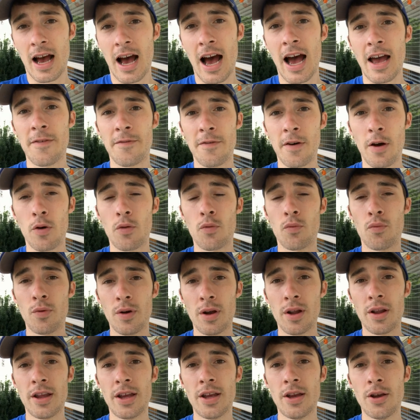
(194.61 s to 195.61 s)
I felt
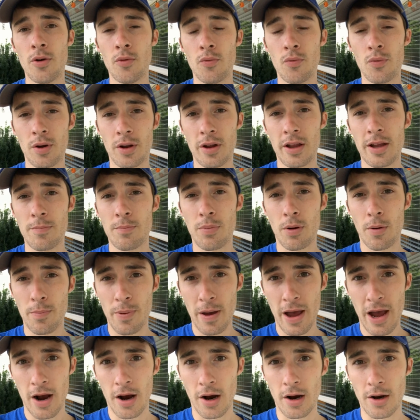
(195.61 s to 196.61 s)
really, really
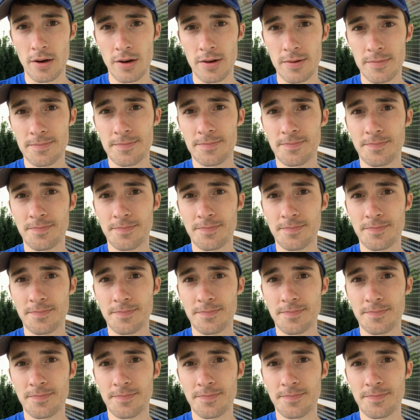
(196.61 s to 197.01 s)
prepared.